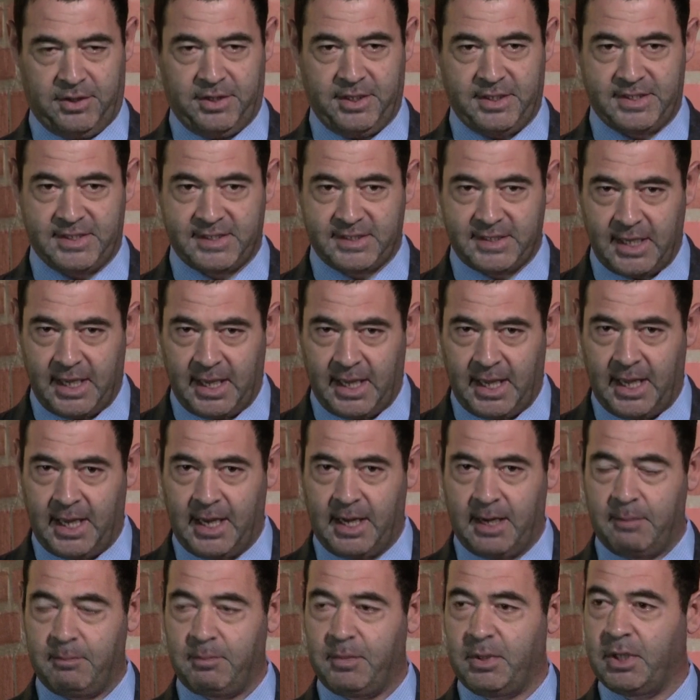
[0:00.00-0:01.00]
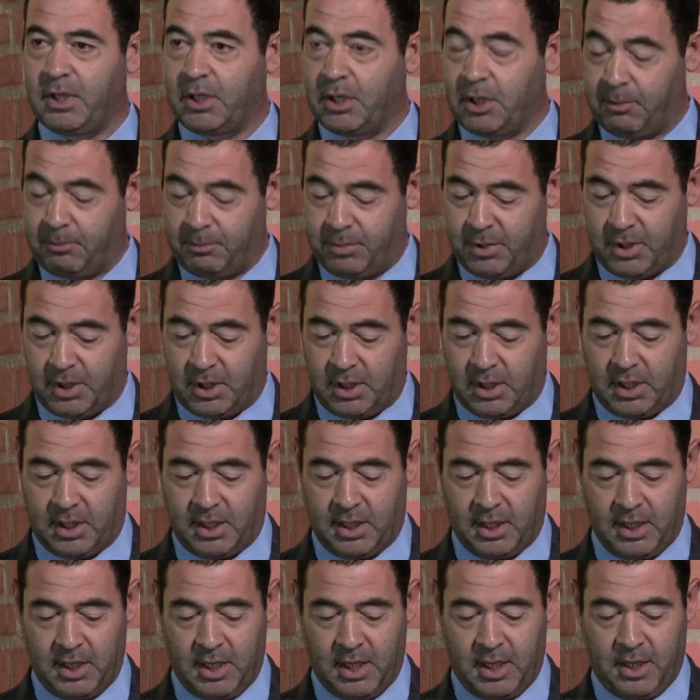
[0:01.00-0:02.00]
the same Nuremberg
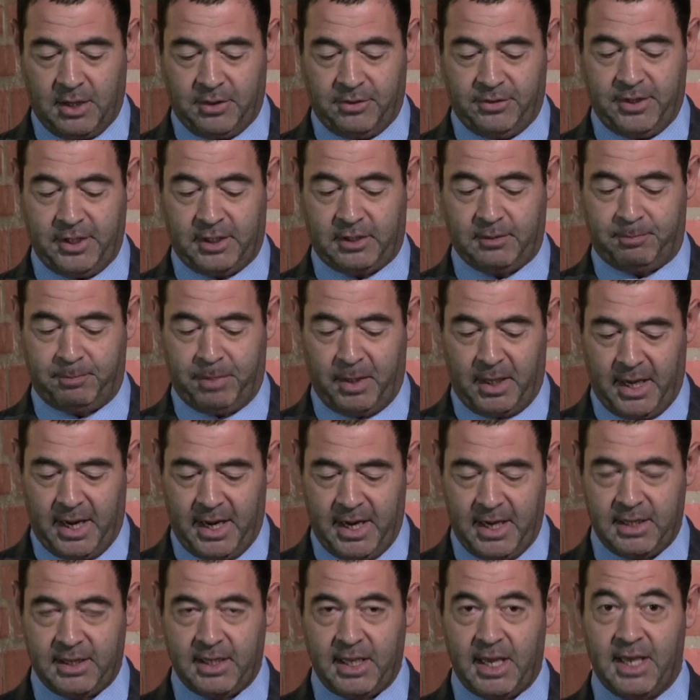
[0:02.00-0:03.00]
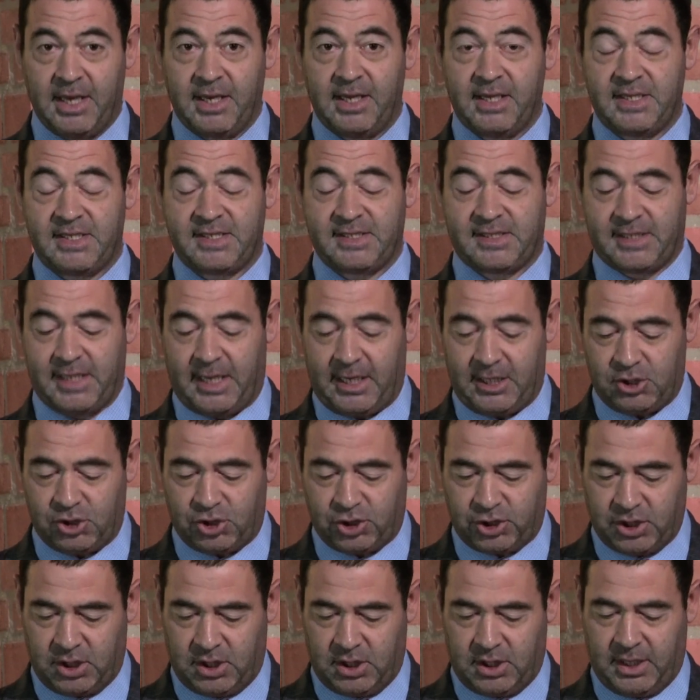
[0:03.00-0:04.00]
that played an
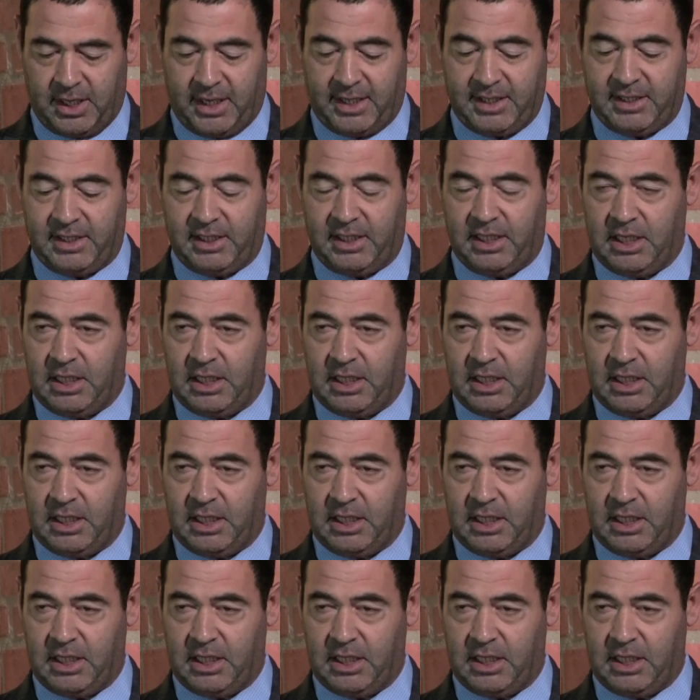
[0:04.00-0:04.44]
essential and